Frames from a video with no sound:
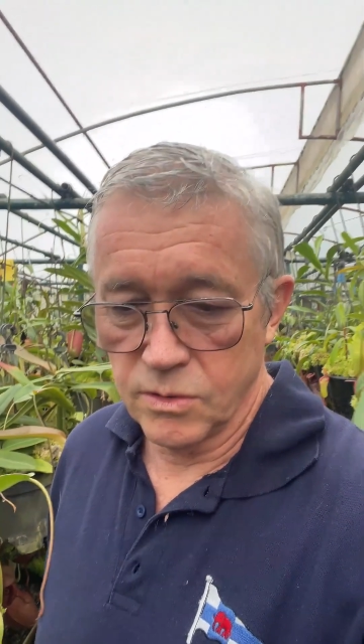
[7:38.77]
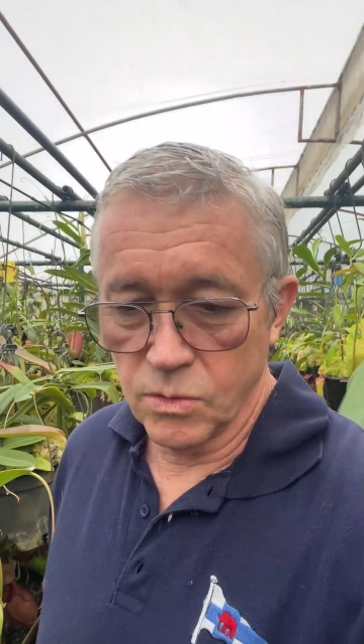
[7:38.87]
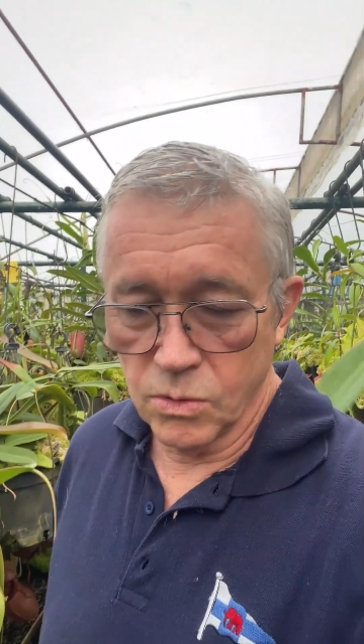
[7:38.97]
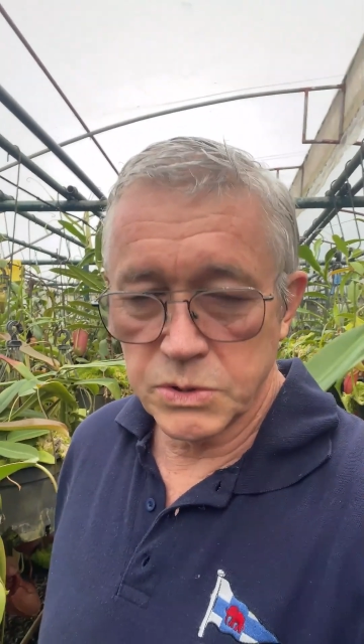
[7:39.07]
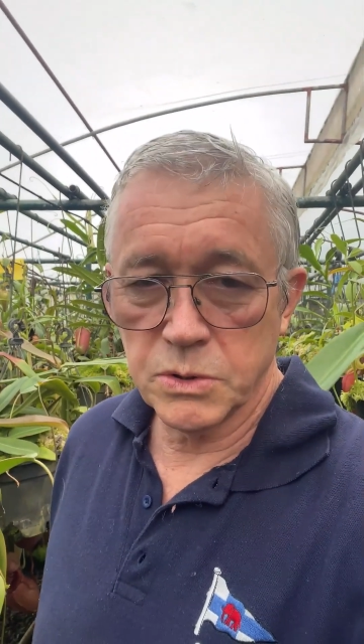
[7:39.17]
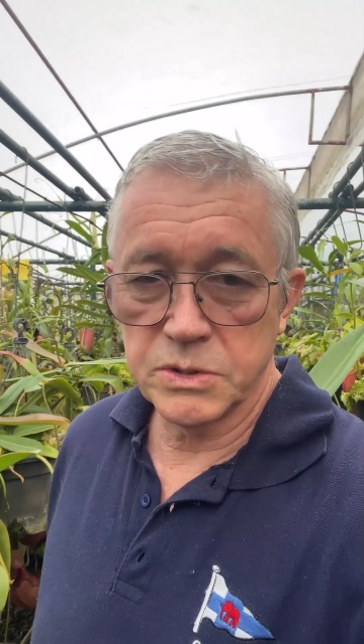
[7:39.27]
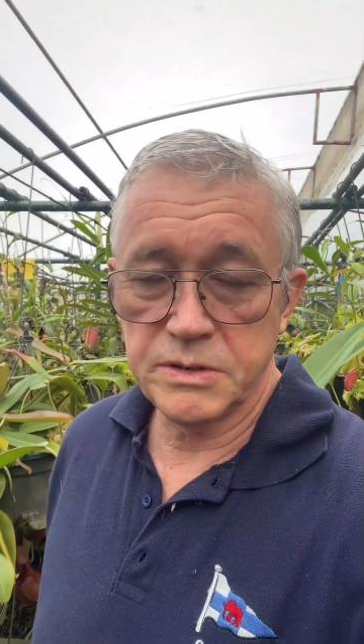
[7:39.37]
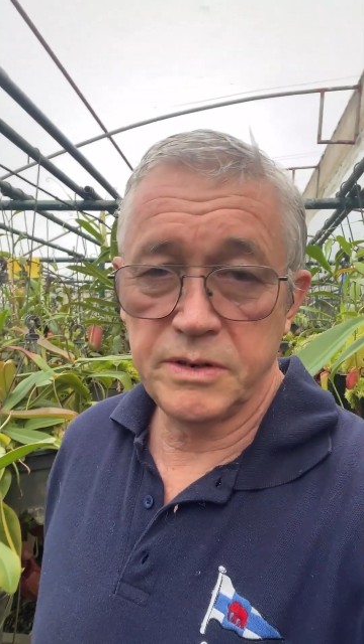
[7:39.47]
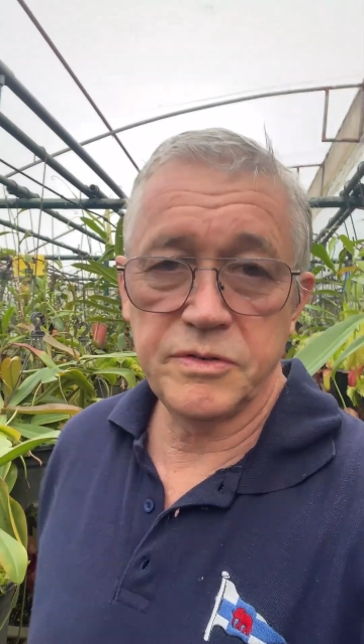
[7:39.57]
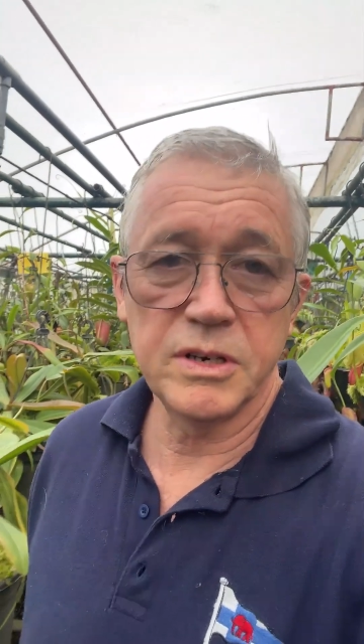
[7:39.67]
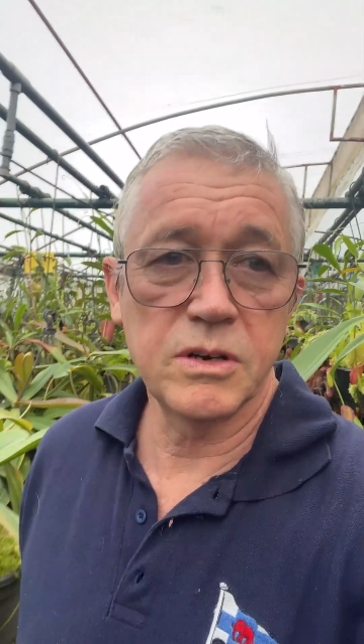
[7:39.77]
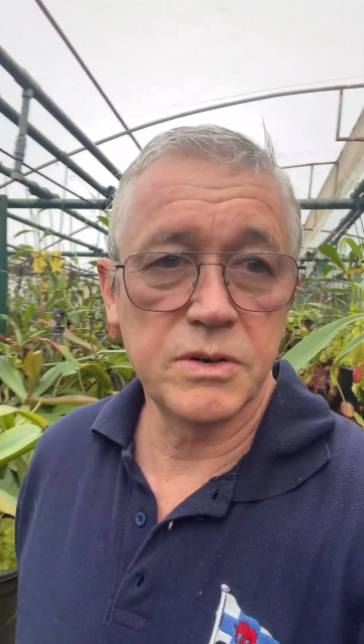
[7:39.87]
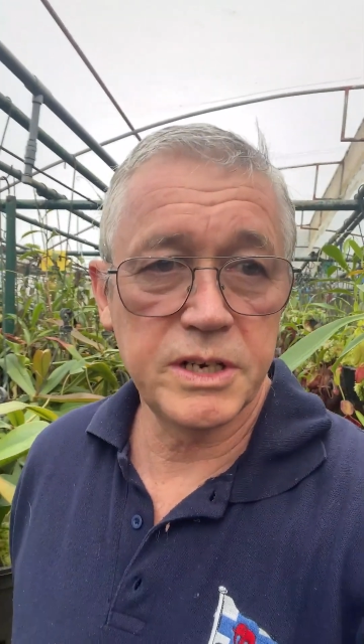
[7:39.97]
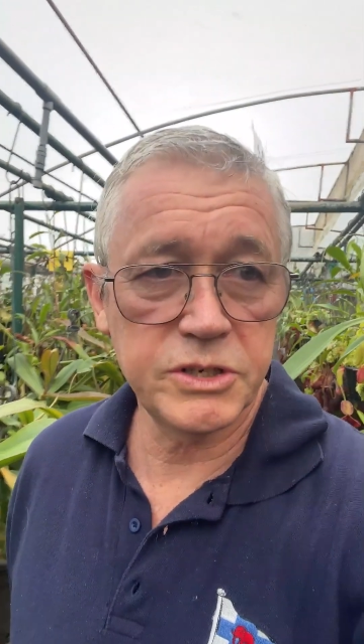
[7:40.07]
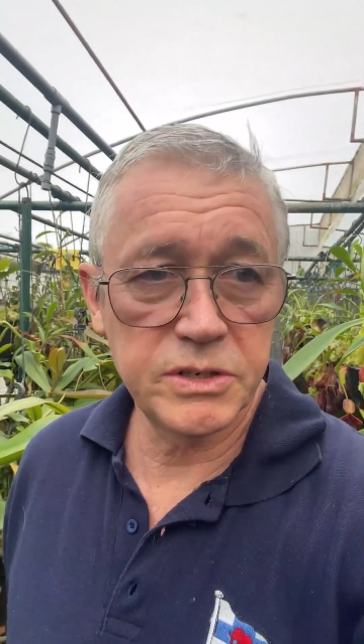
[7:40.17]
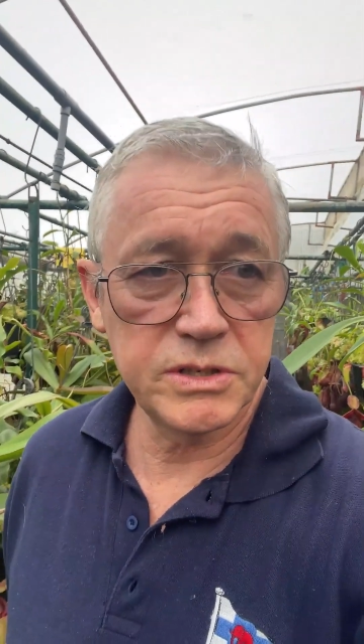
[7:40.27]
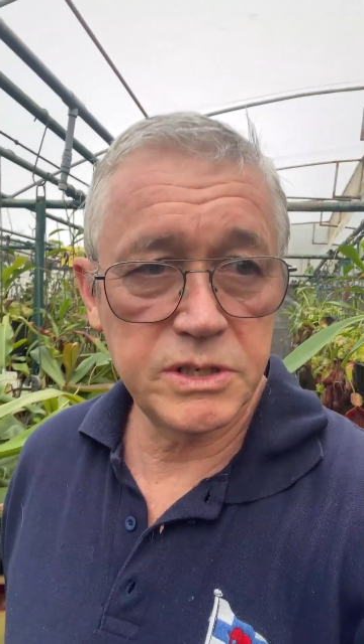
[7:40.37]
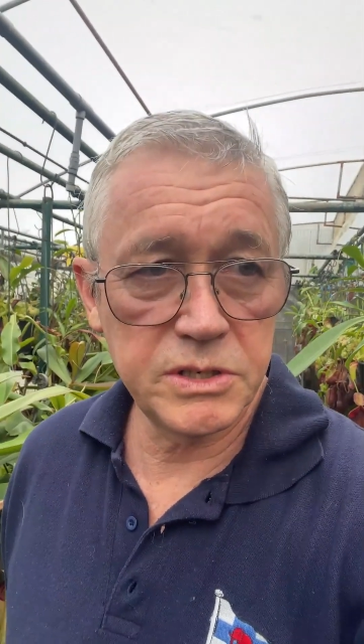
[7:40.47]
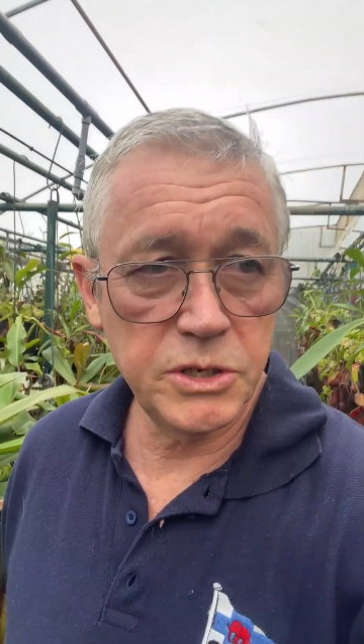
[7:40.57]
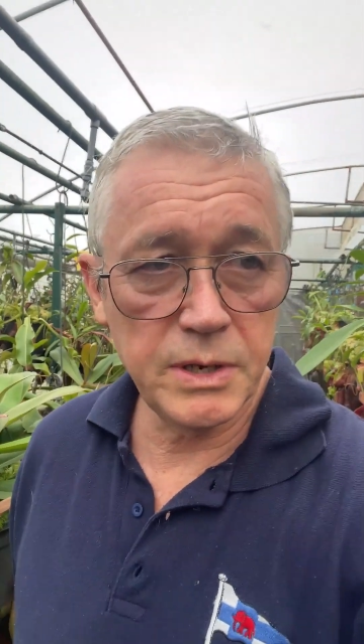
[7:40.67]
all sorts of different conditions
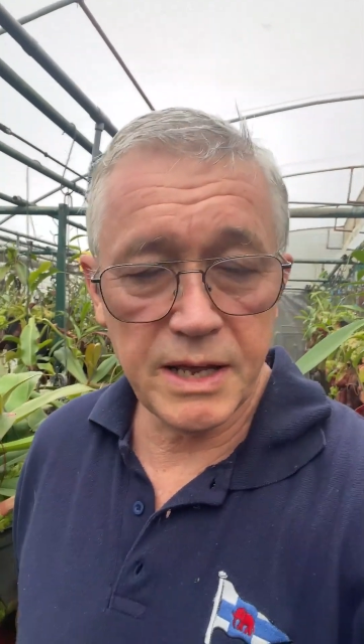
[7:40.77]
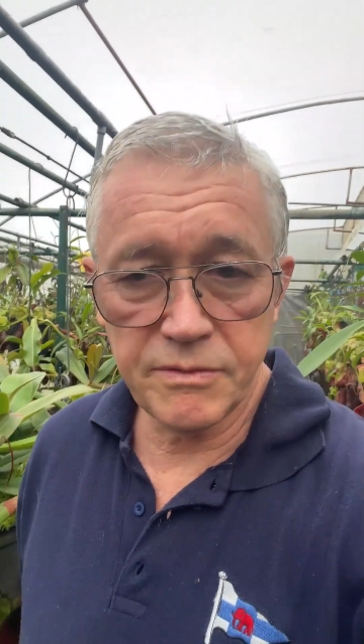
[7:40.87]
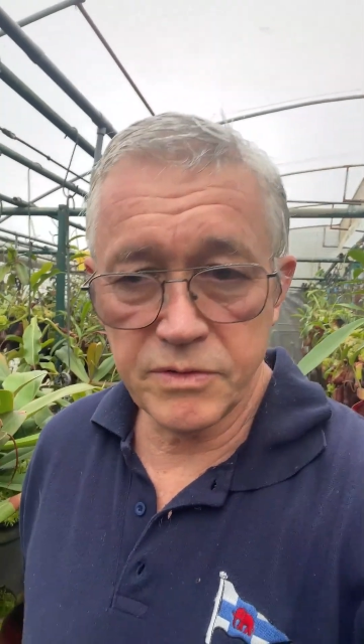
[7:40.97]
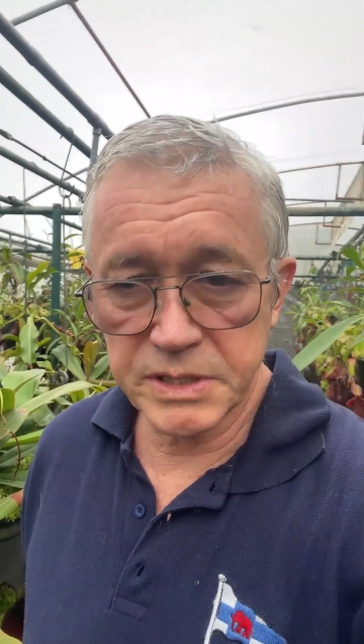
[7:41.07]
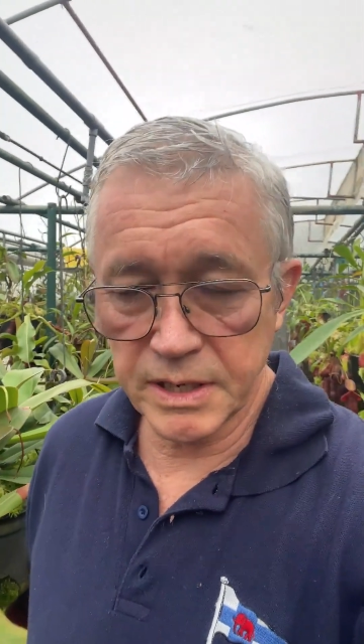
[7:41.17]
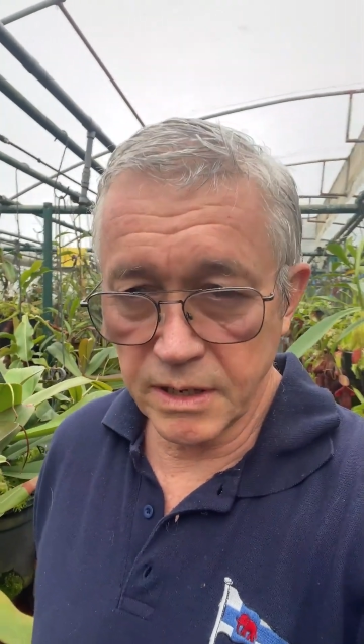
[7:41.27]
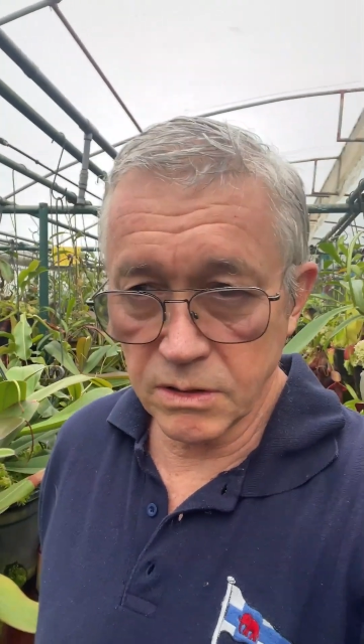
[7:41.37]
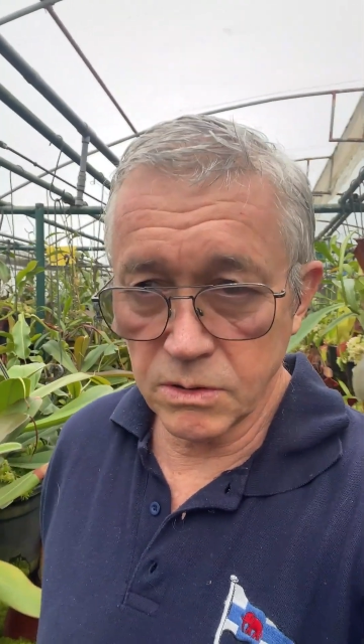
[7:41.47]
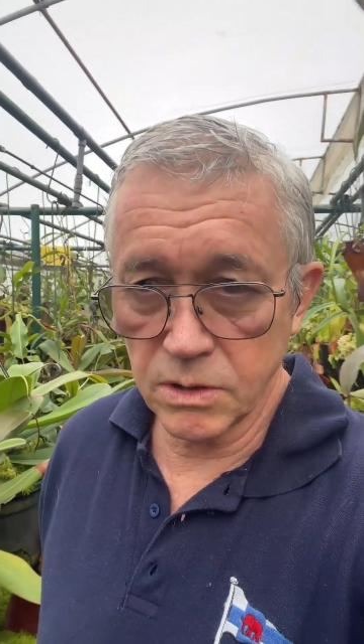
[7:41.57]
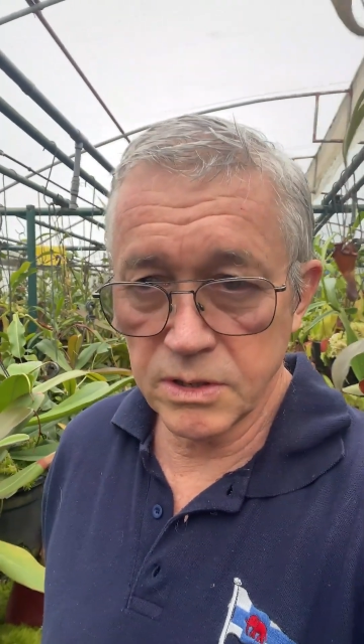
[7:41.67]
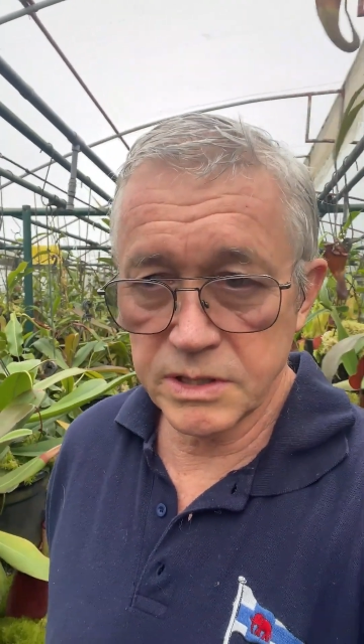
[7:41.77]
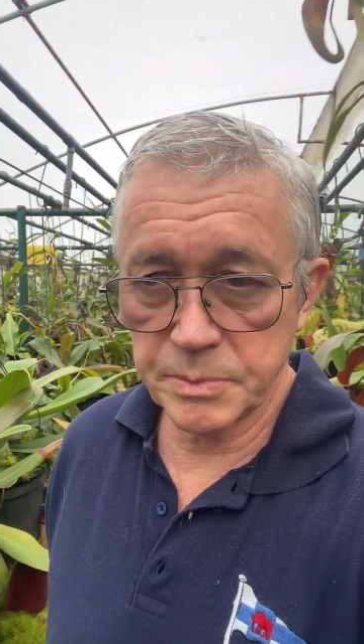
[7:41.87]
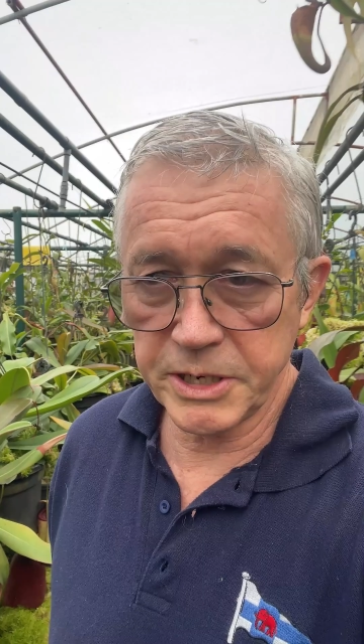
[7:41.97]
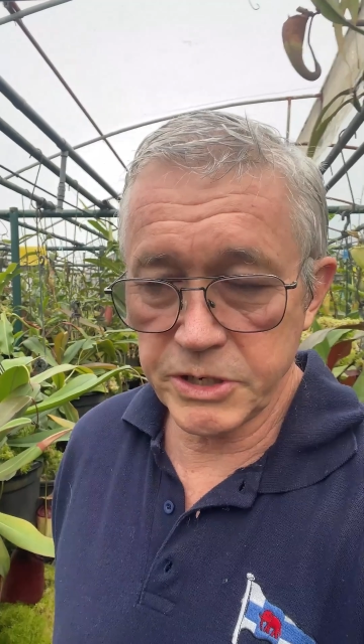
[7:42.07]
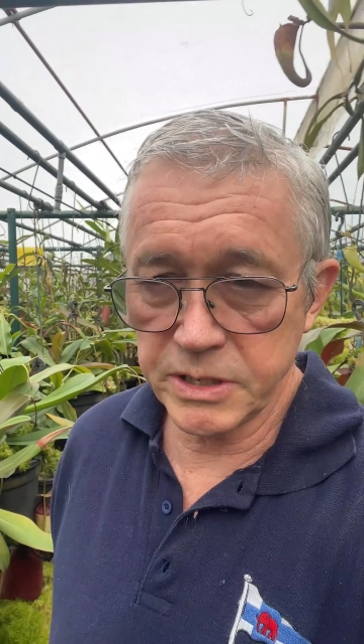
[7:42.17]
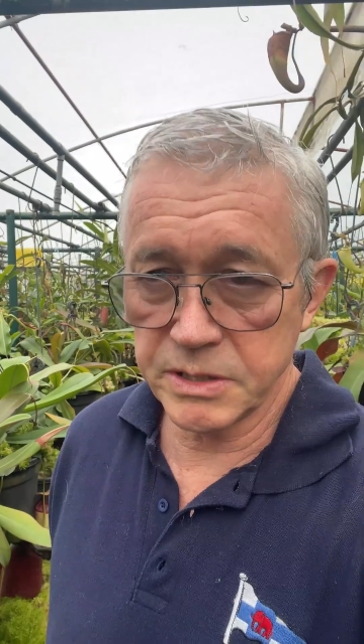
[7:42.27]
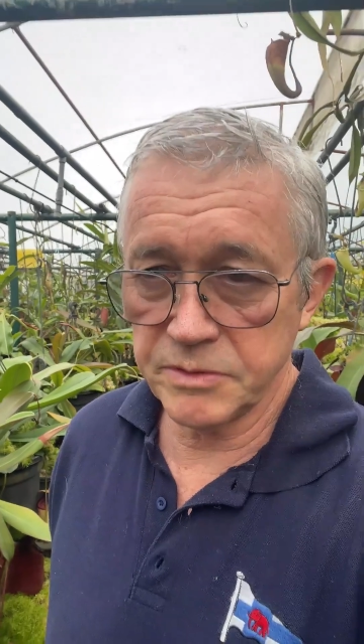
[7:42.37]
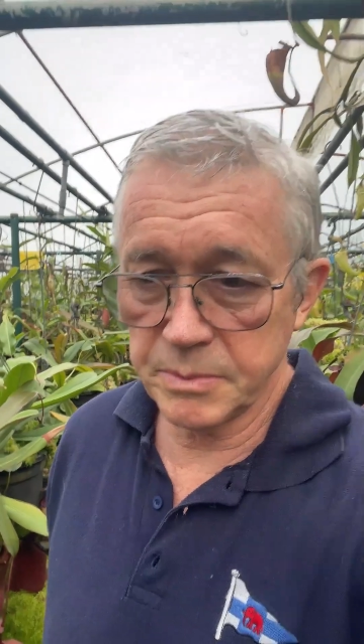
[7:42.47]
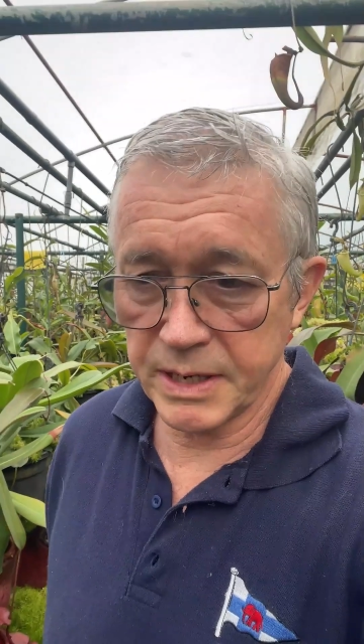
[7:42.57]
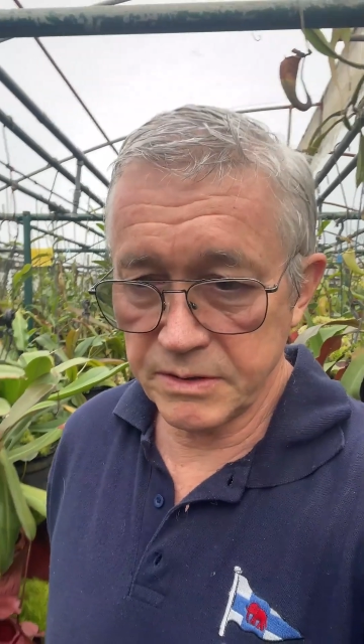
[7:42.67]
to suit every single species of
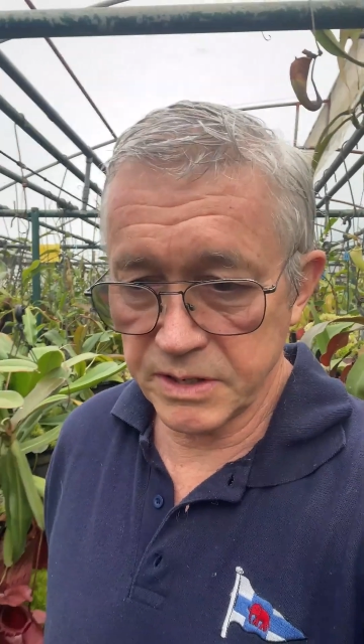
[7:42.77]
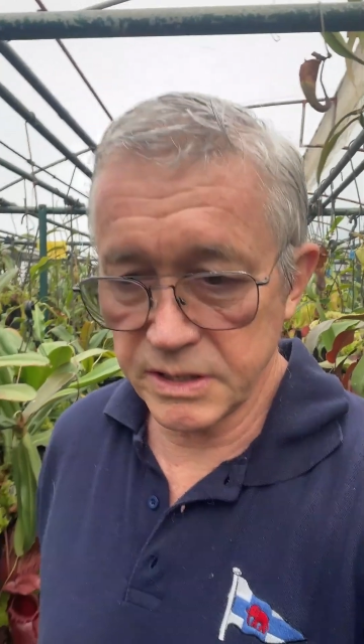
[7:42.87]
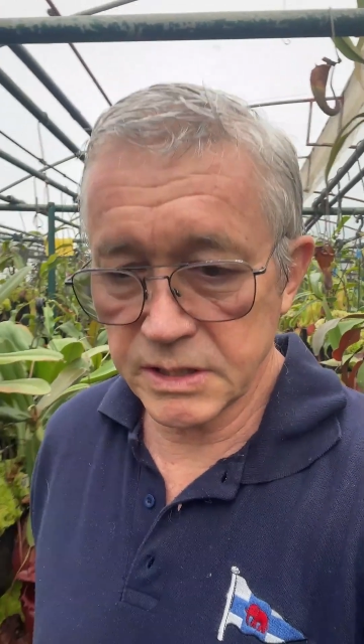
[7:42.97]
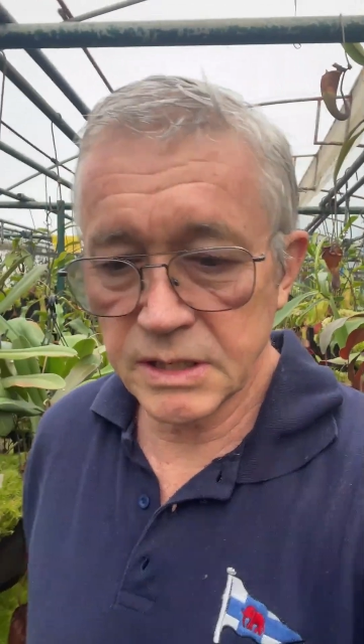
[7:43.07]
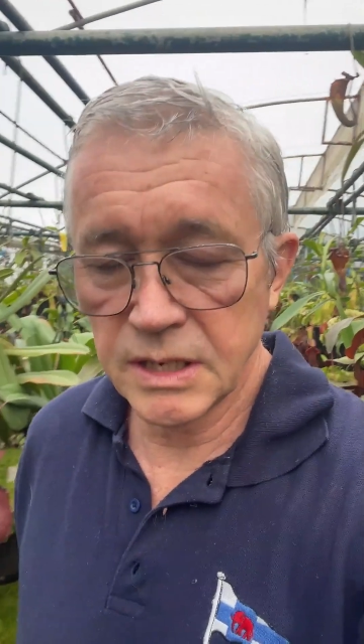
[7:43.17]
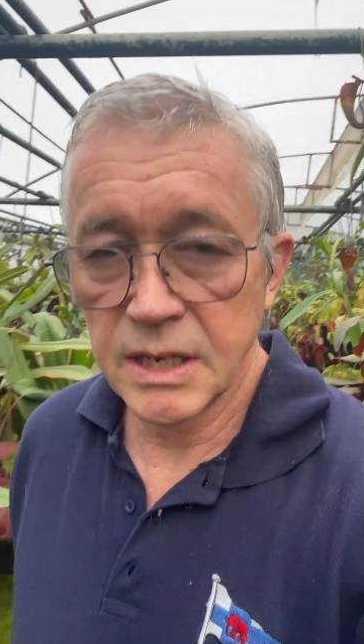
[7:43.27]
Nepenthes.